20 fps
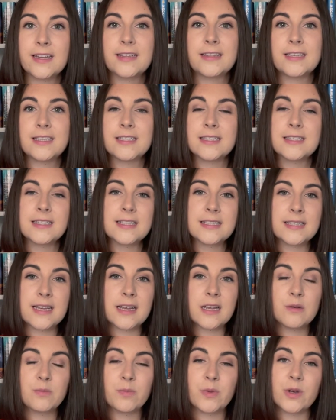and this is the
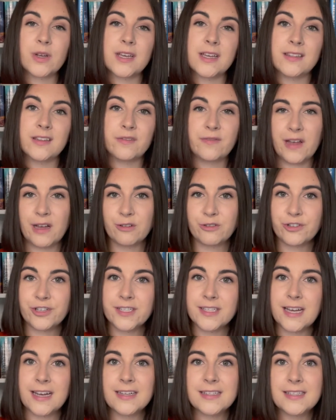second book in the Foundryside